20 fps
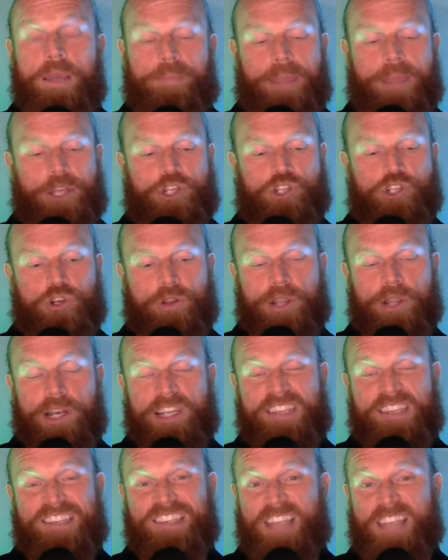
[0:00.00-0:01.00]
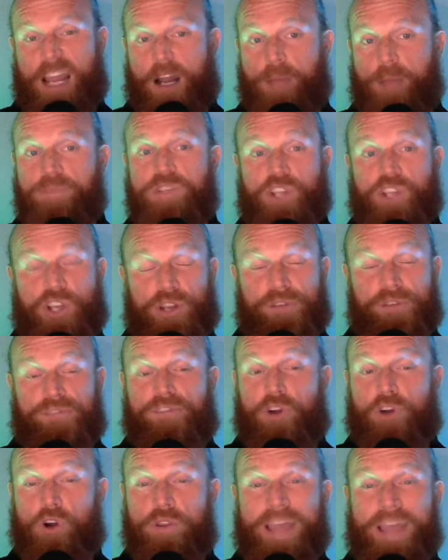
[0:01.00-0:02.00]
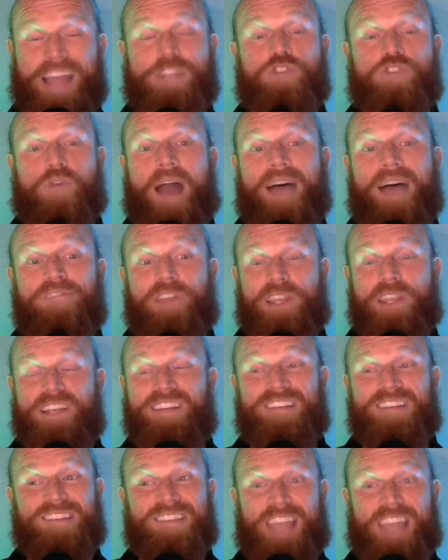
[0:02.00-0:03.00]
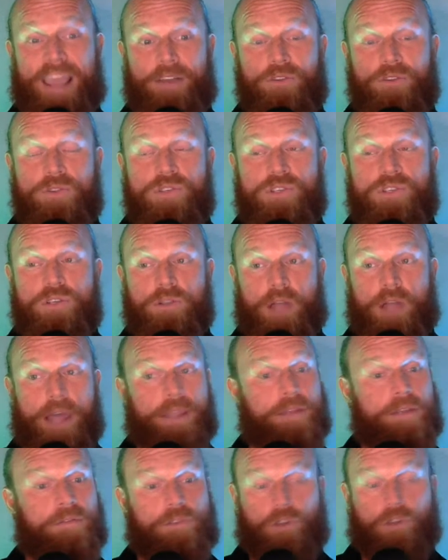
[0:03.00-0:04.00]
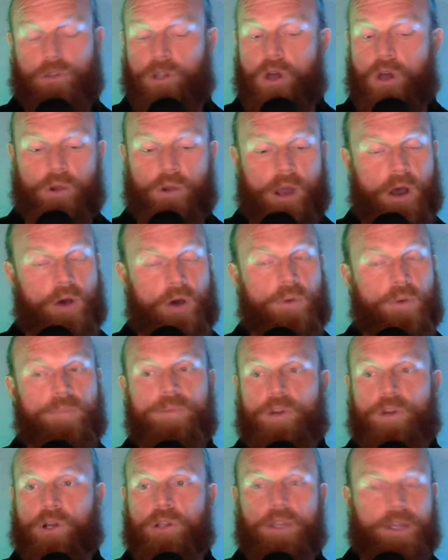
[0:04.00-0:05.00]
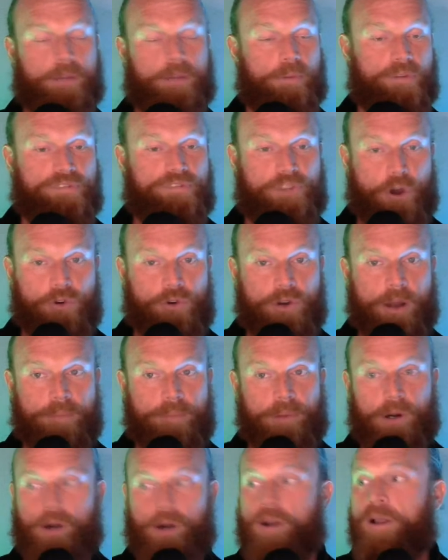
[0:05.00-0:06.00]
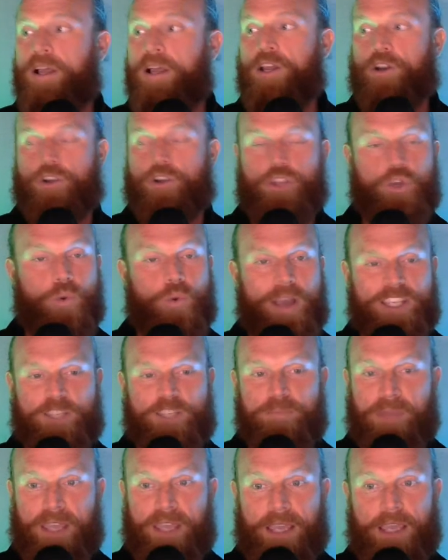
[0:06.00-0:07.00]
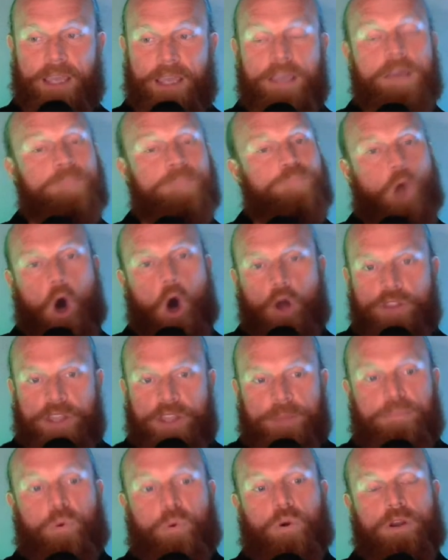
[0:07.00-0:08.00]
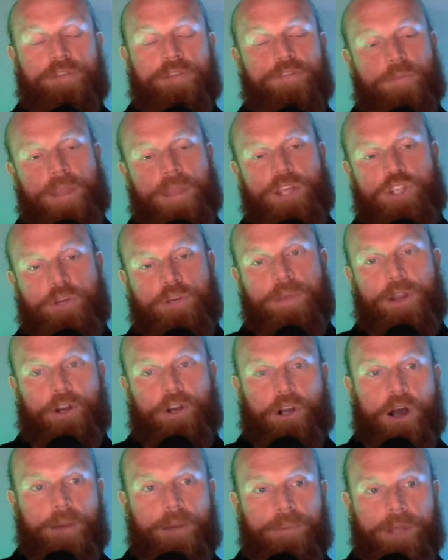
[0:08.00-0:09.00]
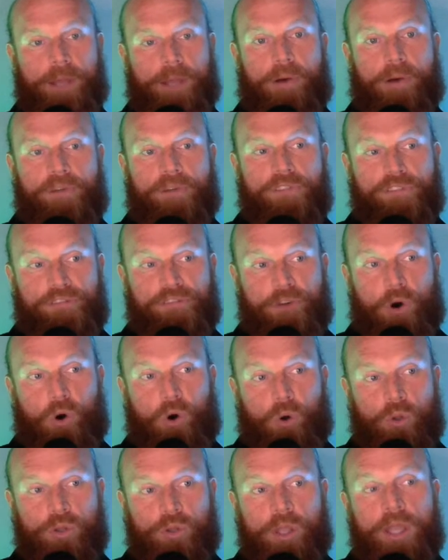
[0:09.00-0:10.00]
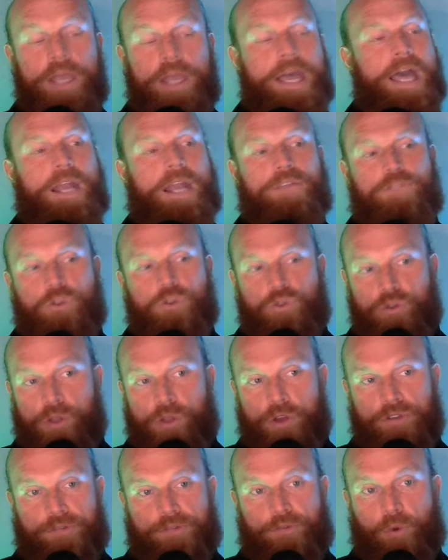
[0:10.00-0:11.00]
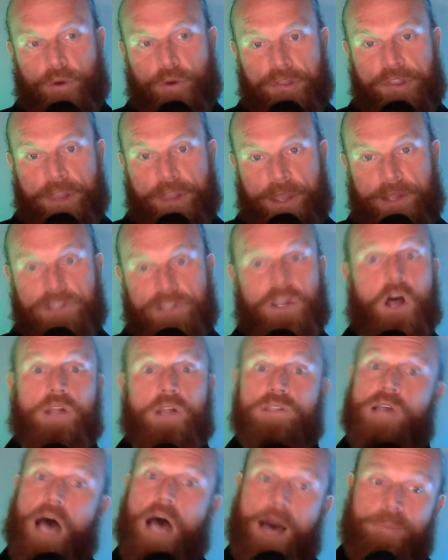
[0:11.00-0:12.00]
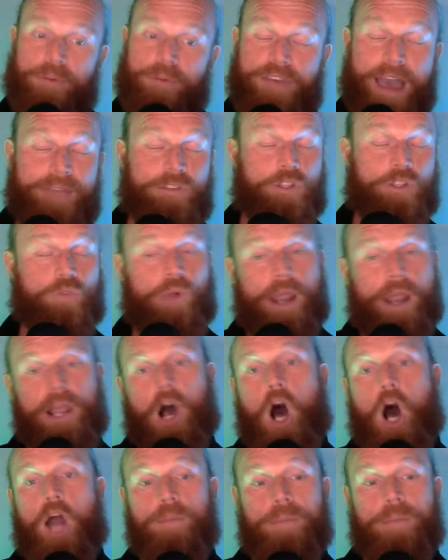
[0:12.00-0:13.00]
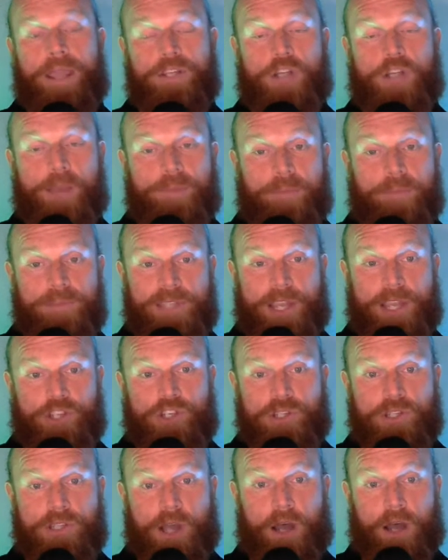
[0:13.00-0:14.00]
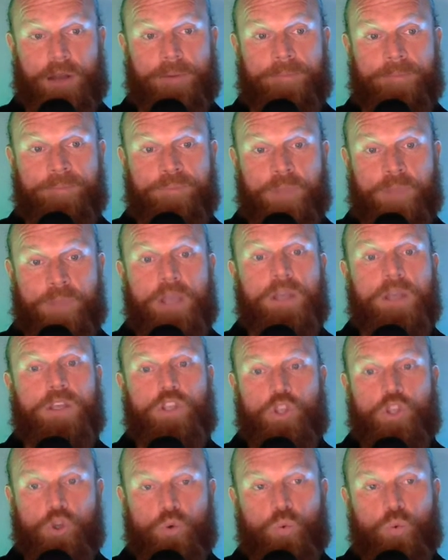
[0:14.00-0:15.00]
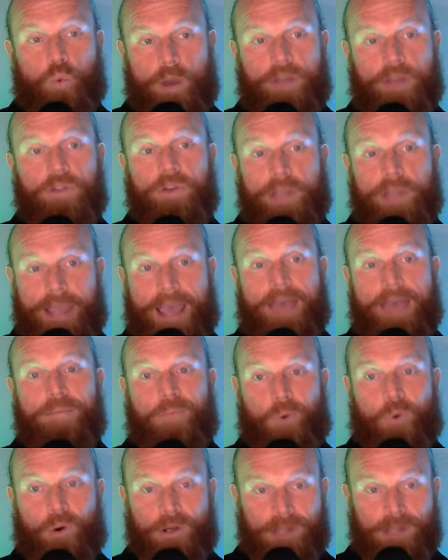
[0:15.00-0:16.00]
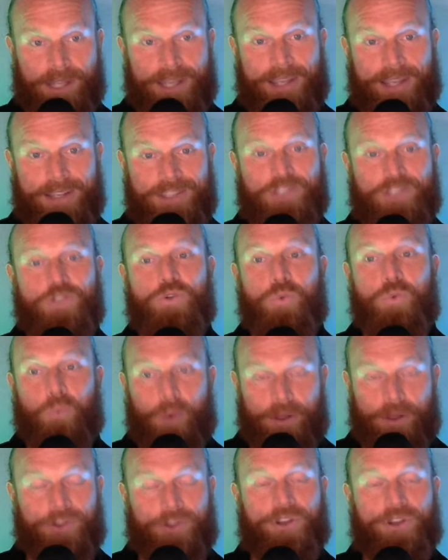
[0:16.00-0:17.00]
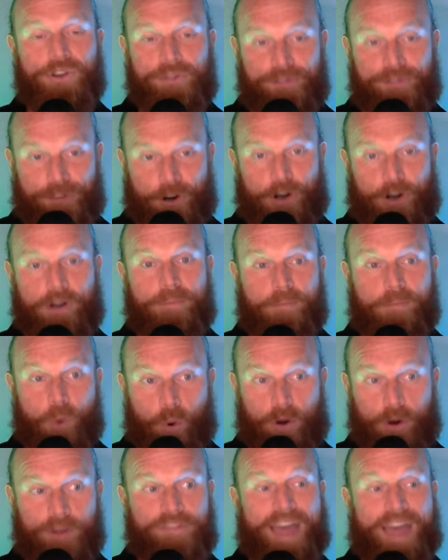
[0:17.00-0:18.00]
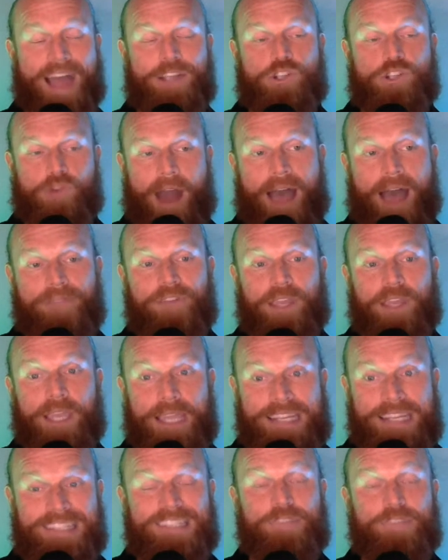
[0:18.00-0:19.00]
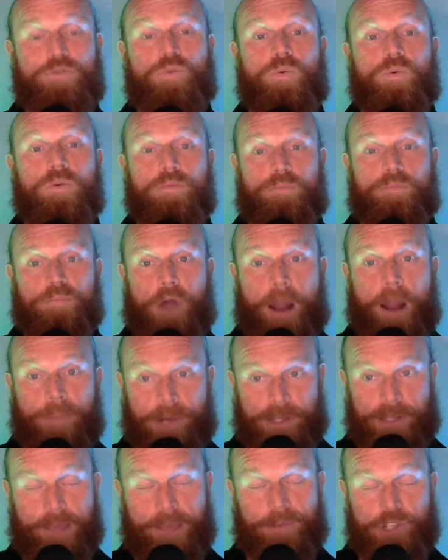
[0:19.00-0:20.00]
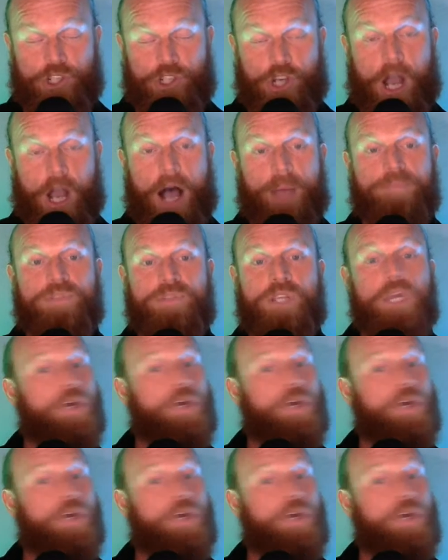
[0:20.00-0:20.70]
Make sure that it's set up to convert that traffic into sales, like your logo, your clickable phone number, your USP, all the important information about your company above the fold. And if you do those 4 things on top of having the right on-page optimization done, you will get more leads. You will convert more of that traffic into property damage jobs,